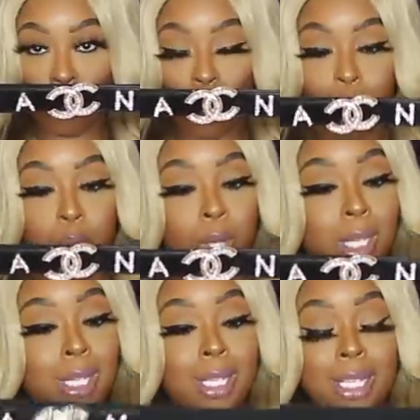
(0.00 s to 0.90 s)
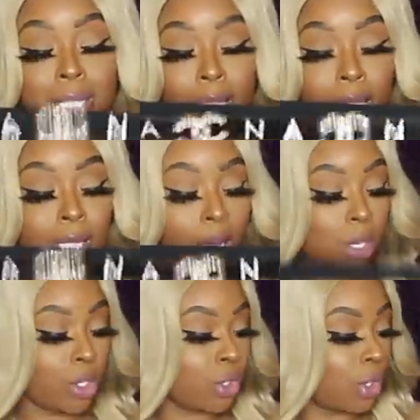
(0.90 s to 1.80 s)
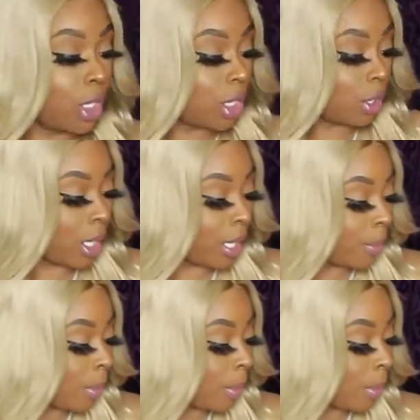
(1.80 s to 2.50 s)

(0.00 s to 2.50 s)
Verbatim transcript: Ooh, love these. And these all stretch, okay?